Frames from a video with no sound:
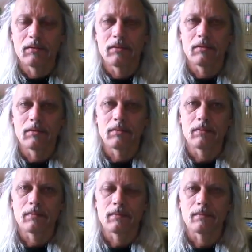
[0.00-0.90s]

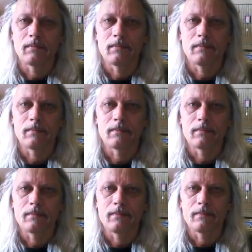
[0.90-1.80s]

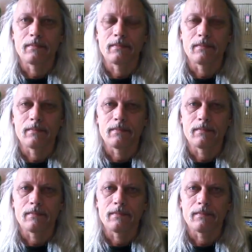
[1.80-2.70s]

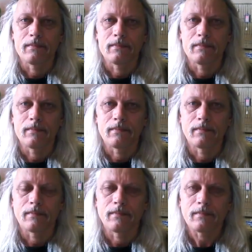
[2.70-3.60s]

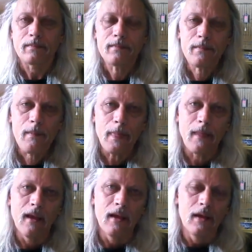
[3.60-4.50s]

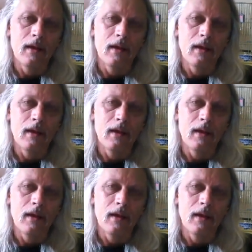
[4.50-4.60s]
[no speech]